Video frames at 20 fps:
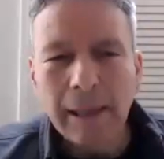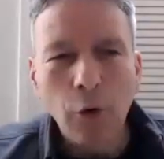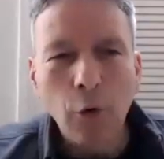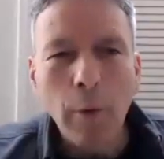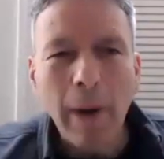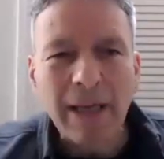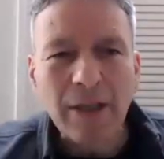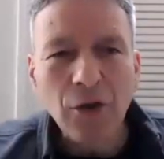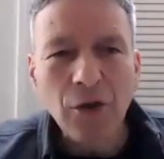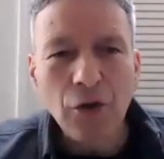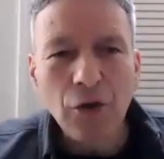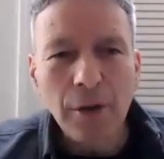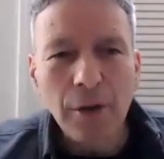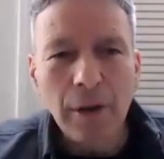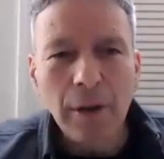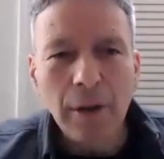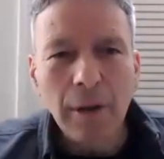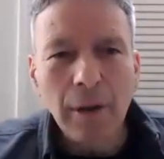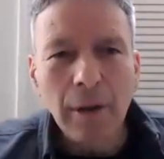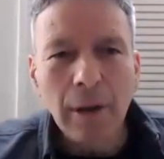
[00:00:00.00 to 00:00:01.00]

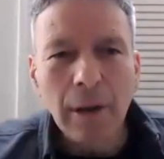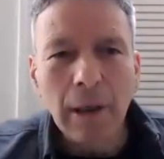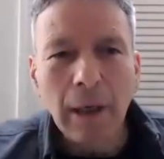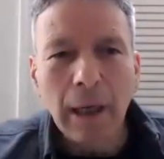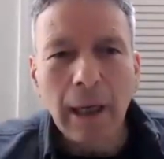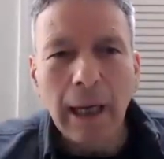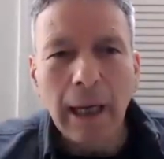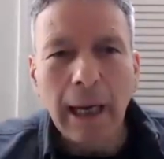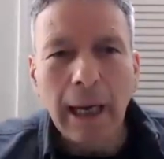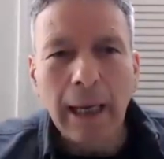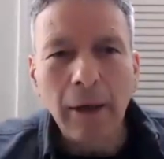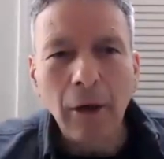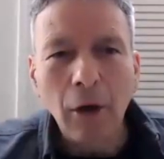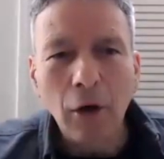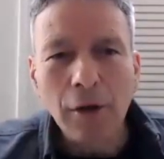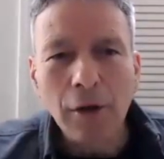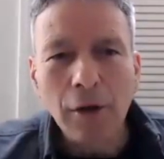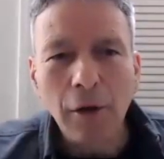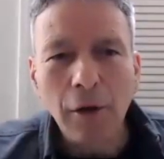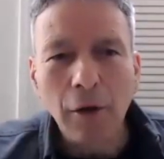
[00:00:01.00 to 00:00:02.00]
question, and
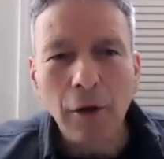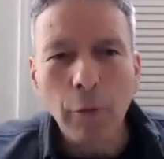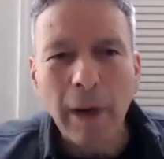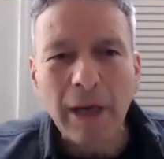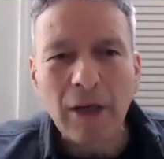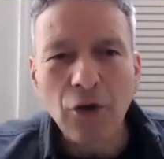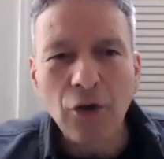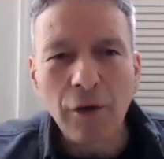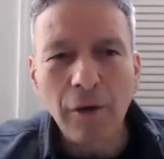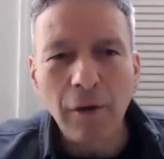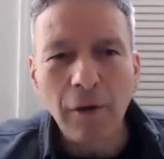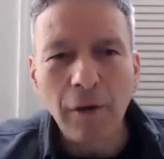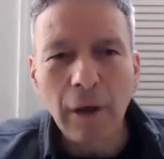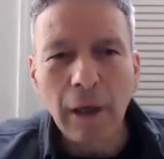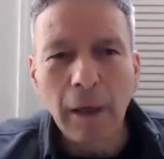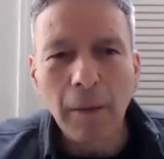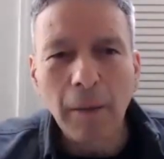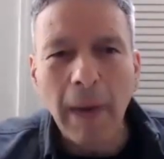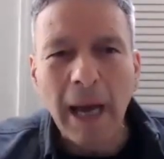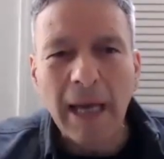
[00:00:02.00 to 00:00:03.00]
also a question
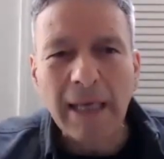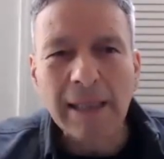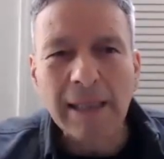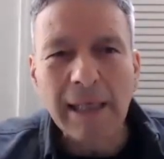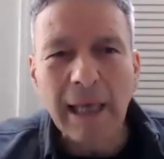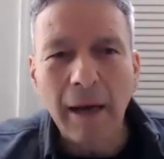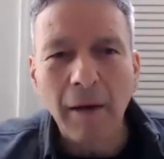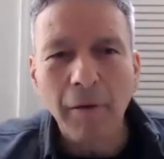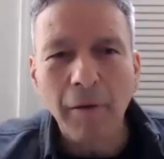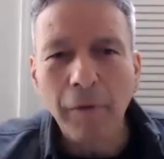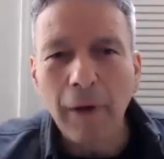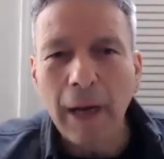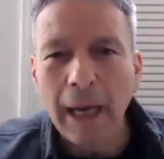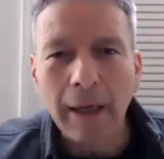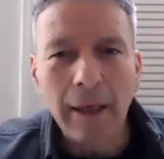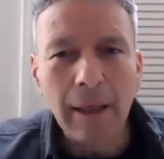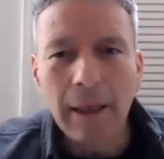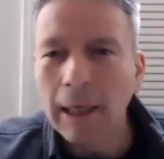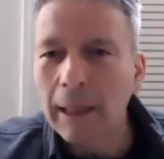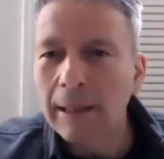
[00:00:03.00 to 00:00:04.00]
in myself,
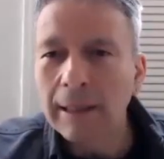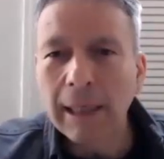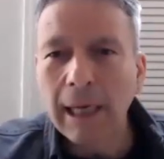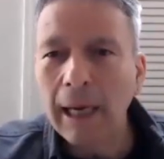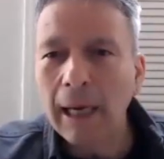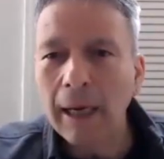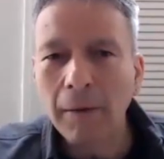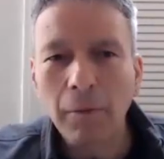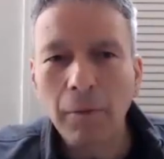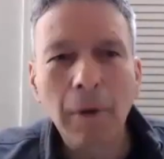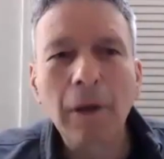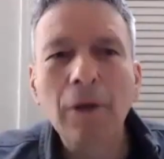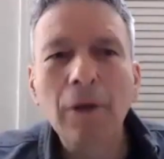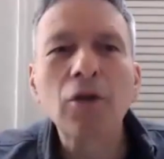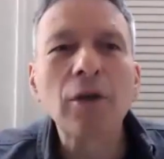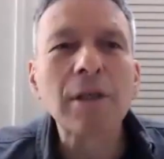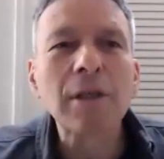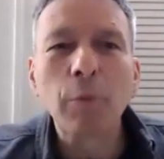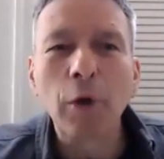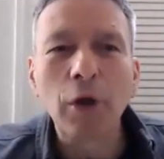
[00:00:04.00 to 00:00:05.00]
like, let's say,
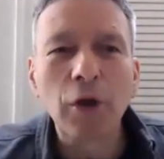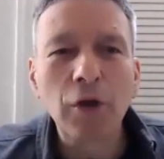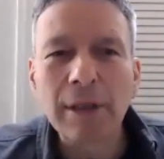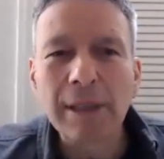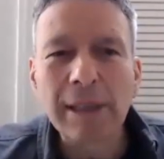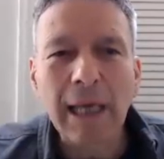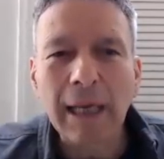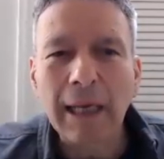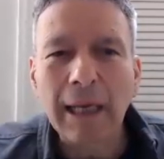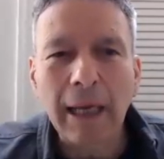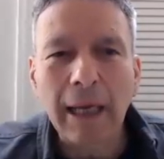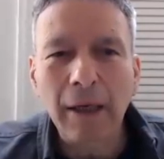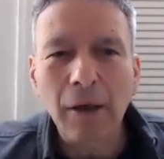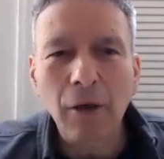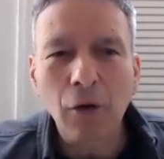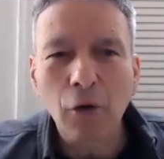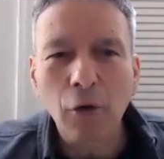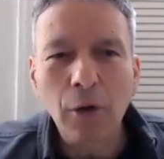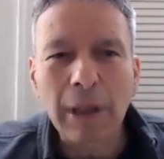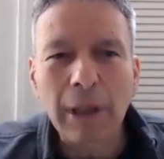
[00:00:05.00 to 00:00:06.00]
just what you said, like
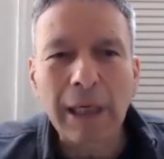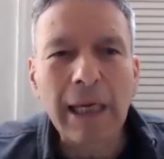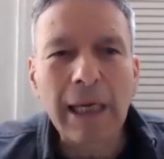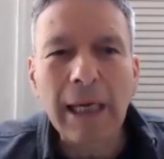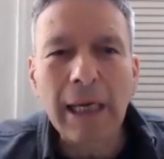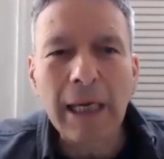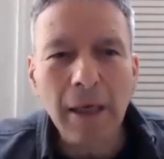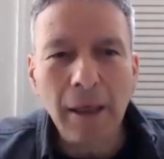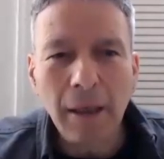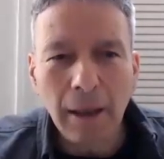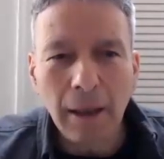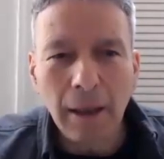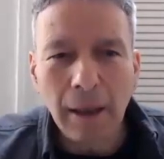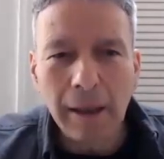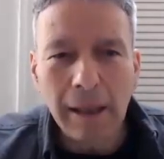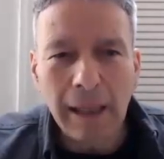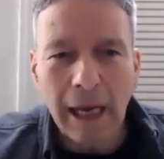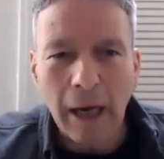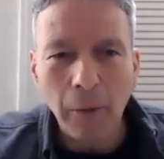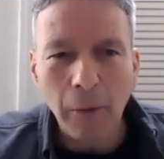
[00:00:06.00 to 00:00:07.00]
you could hear a
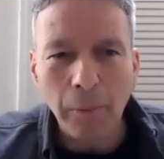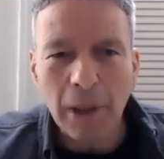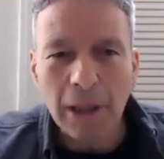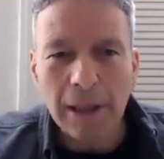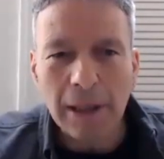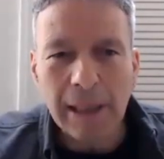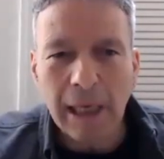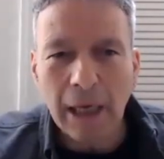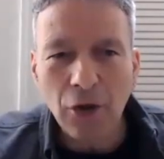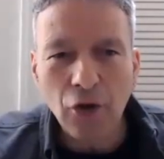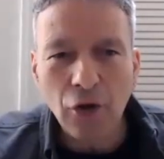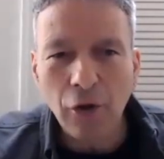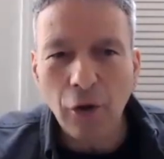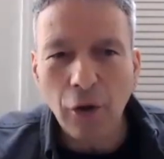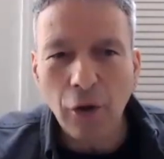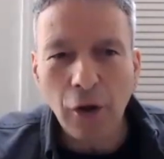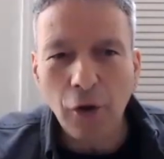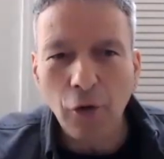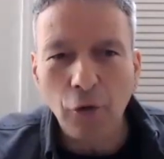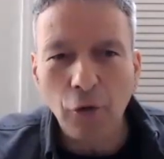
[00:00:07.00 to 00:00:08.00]
therapy session
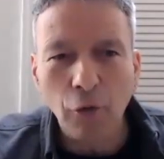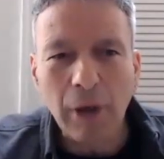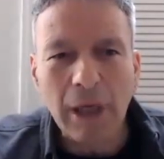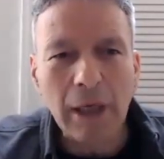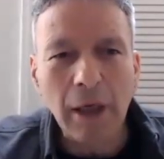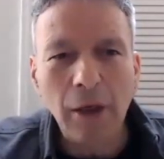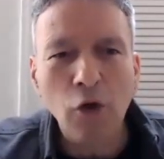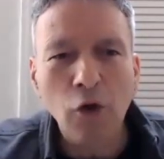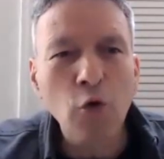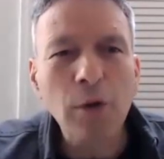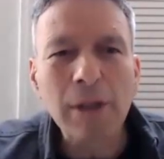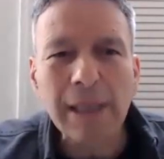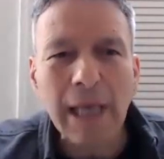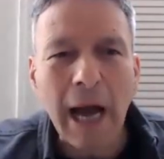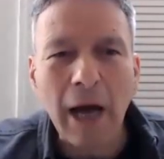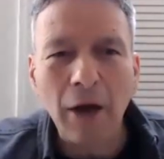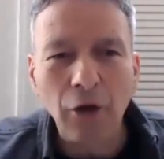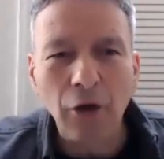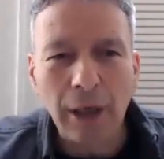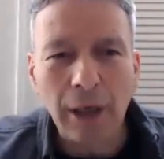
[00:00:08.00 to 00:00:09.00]
or could read a news
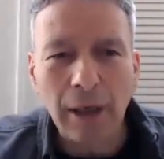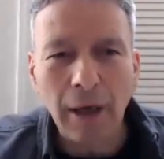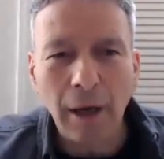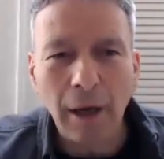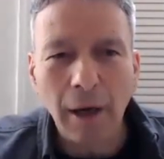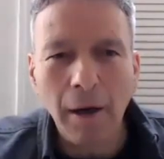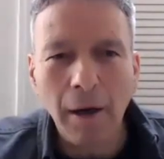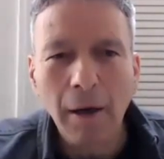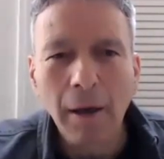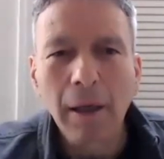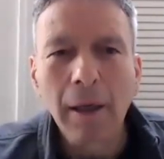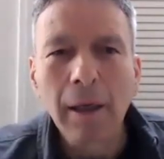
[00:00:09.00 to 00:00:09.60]
article.